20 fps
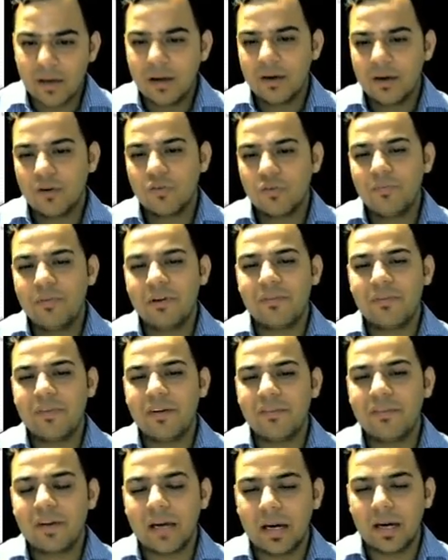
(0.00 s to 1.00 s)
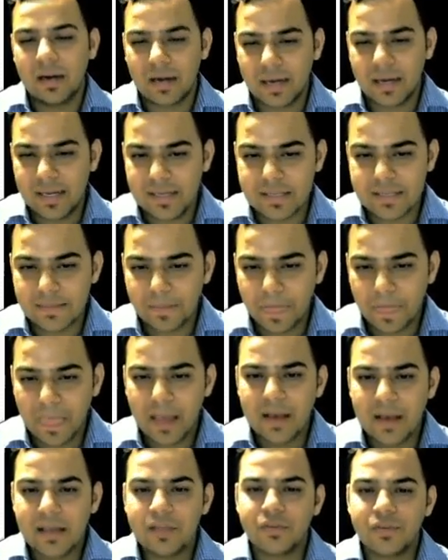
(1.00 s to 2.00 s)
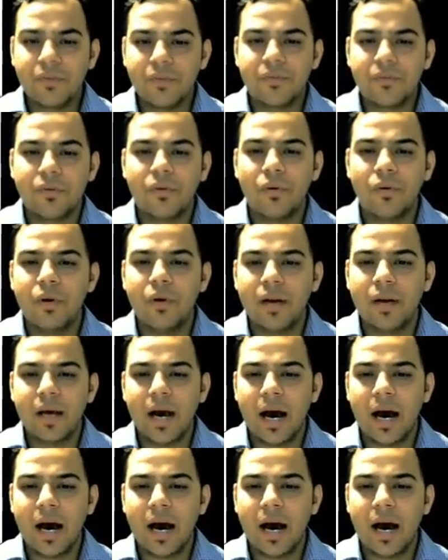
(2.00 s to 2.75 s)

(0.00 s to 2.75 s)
two different countries. SWIFT code